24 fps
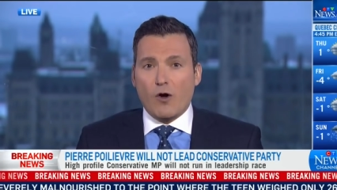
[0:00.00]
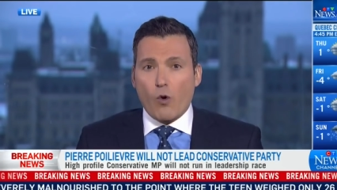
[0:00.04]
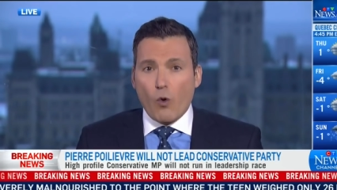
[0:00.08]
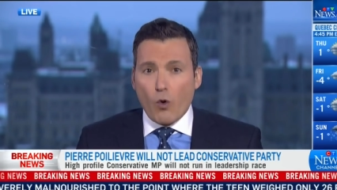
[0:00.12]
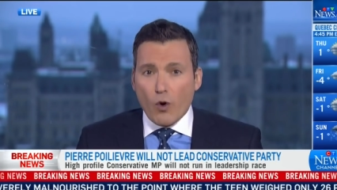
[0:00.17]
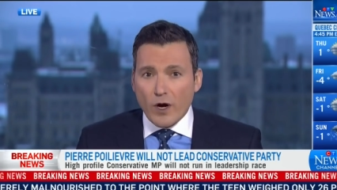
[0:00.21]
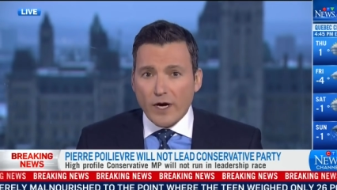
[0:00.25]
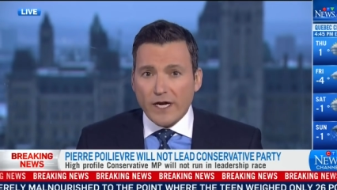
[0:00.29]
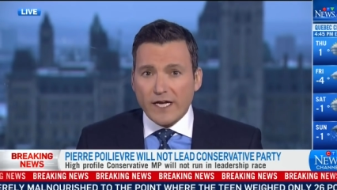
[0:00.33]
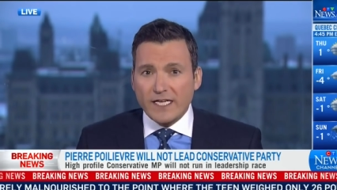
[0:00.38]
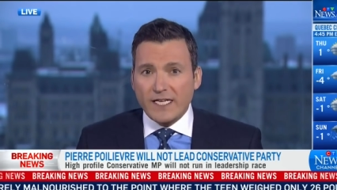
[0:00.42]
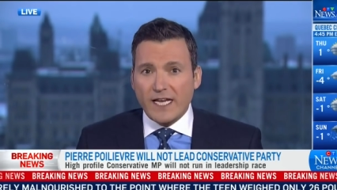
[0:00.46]

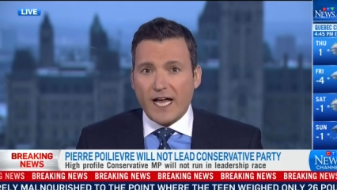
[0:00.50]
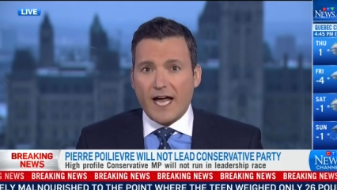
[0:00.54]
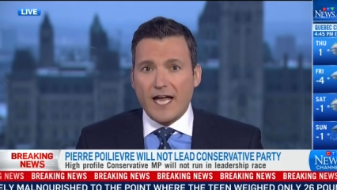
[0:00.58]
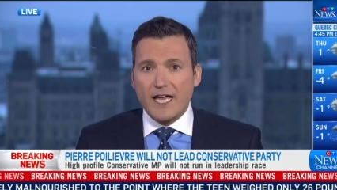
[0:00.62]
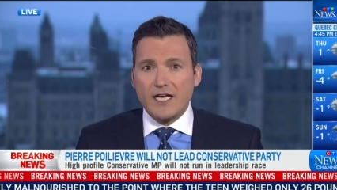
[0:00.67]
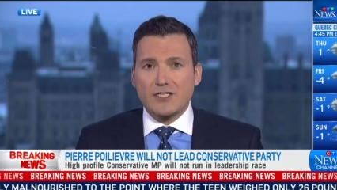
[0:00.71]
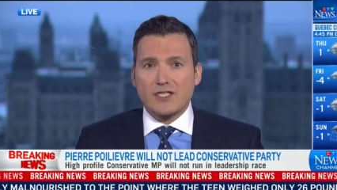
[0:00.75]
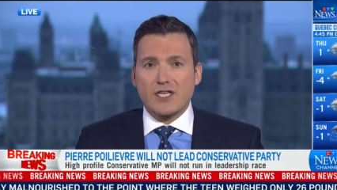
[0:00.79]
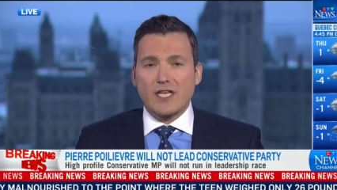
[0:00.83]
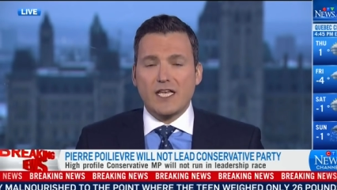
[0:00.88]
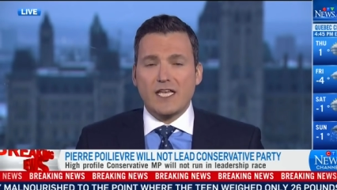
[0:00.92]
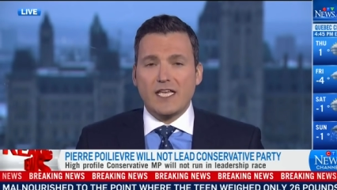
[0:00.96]

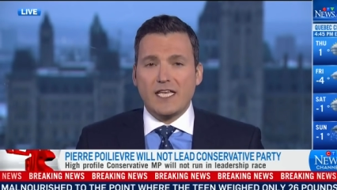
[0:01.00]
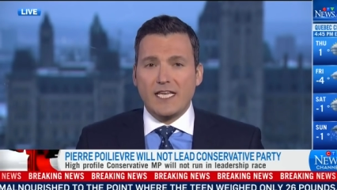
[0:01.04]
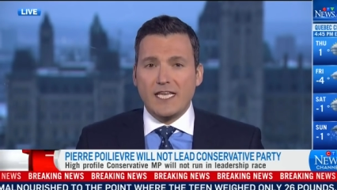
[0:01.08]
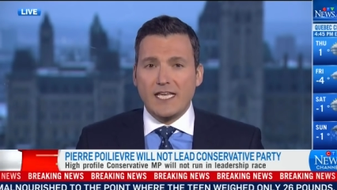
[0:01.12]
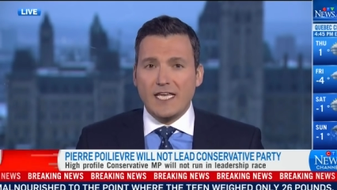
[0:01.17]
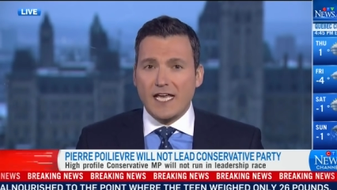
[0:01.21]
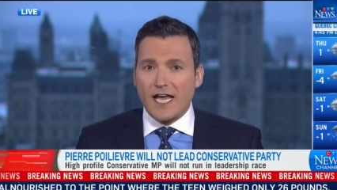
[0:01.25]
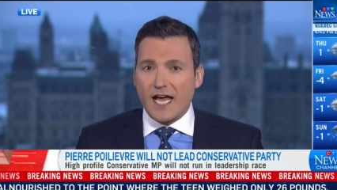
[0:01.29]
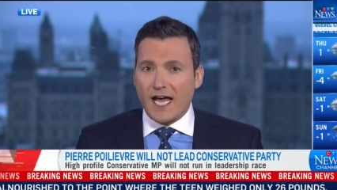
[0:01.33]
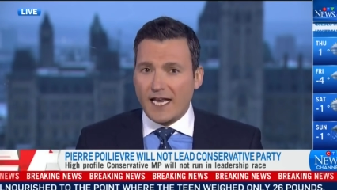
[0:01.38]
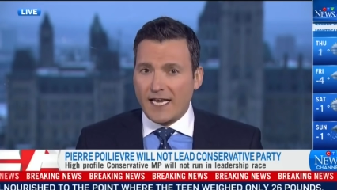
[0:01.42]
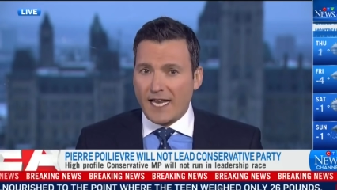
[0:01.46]
organizing.
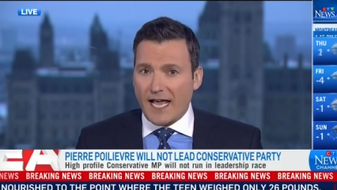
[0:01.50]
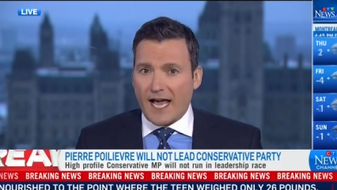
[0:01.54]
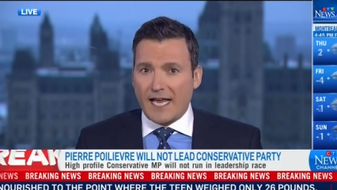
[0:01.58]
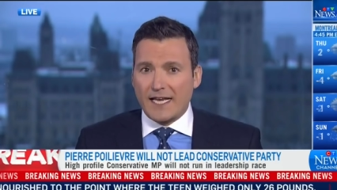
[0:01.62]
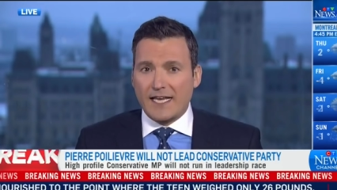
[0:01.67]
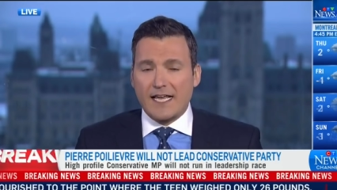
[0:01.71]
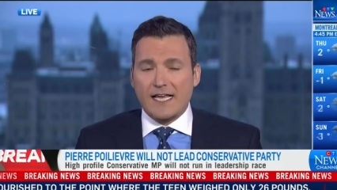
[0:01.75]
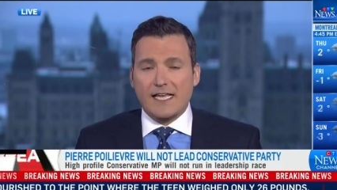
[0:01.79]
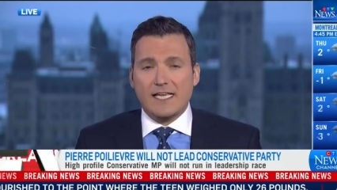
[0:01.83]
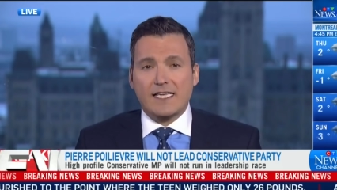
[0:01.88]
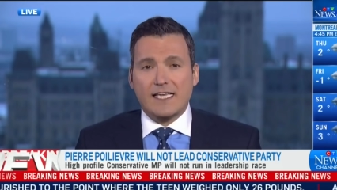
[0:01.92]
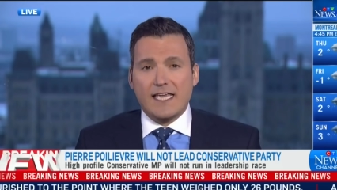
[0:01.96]
He had had
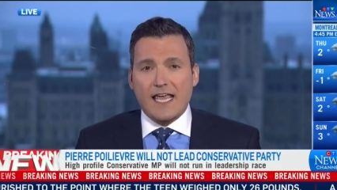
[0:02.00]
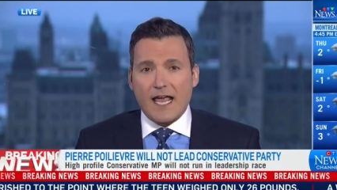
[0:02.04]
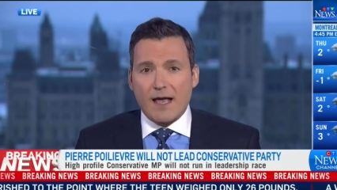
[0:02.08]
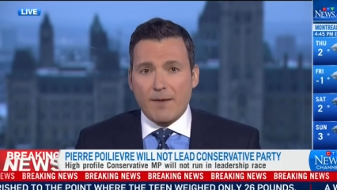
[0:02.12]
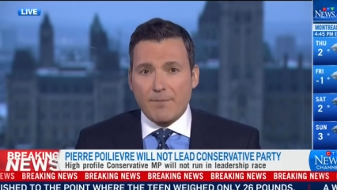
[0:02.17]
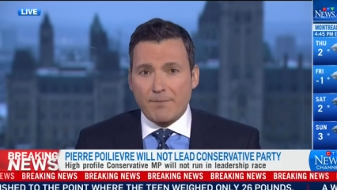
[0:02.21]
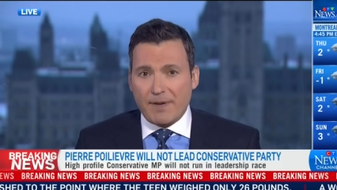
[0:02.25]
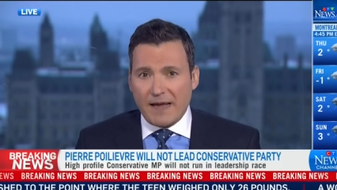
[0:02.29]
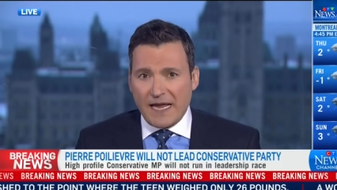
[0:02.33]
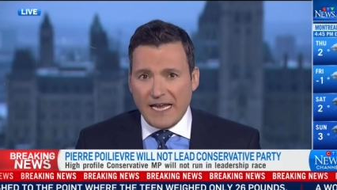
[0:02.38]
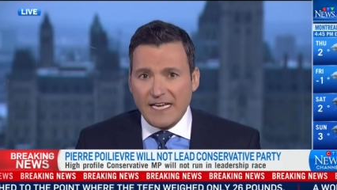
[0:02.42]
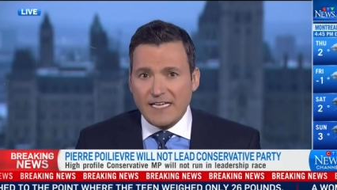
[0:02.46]
a
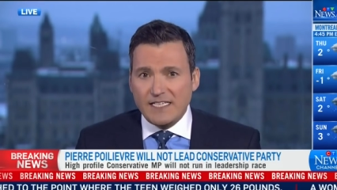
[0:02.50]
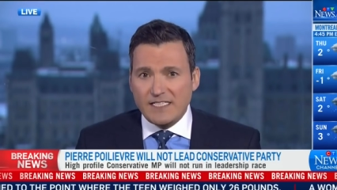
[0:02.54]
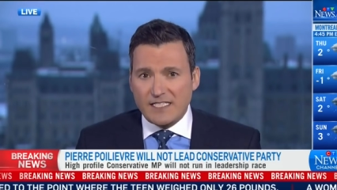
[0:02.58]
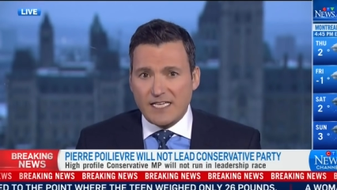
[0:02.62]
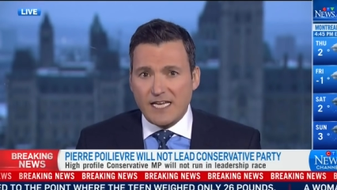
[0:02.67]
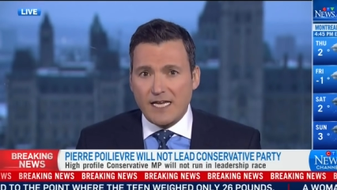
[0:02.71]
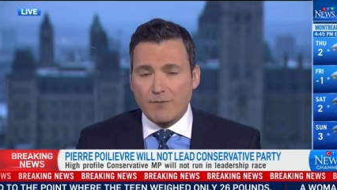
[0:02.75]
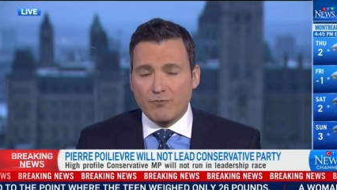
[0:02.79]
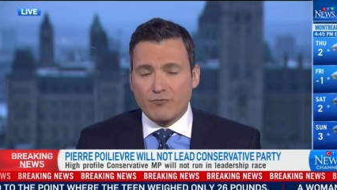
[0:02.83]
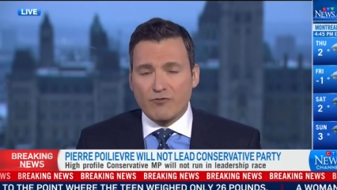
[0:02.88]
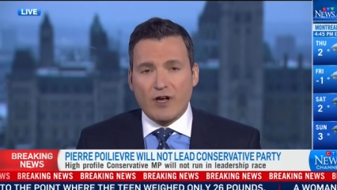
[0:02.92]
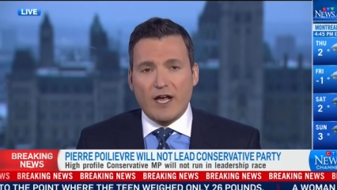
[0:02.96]
campaign
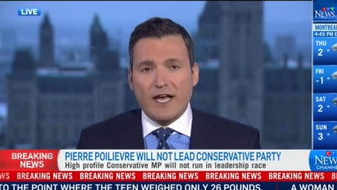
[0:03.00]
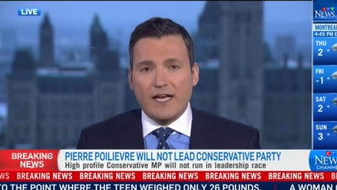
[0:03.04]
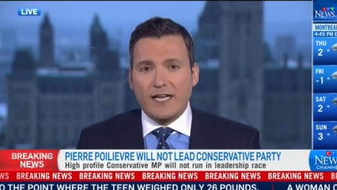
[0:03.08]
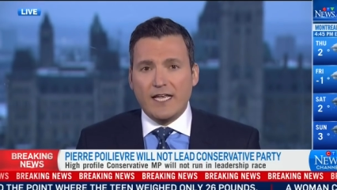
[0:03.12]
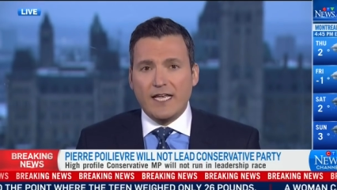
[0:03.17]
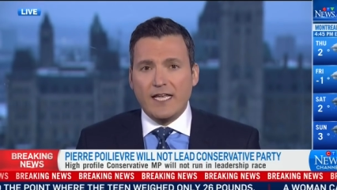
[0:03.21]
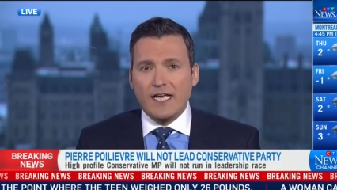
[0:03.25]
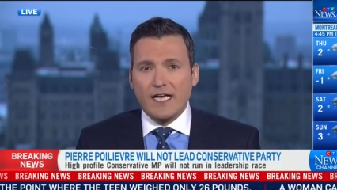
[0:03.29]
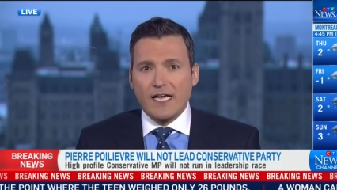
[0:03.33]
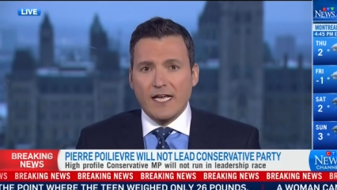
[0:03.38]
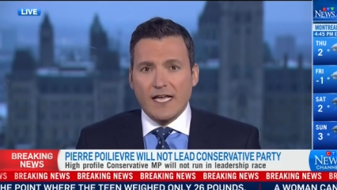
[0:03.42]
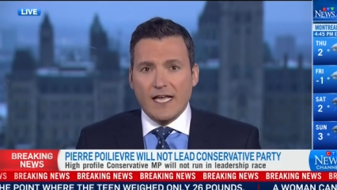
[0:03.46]
team
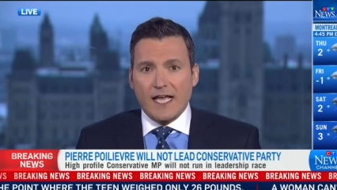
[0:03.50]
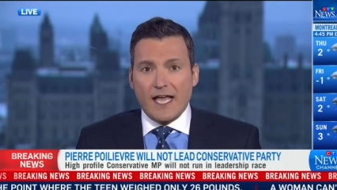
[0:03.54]
ready,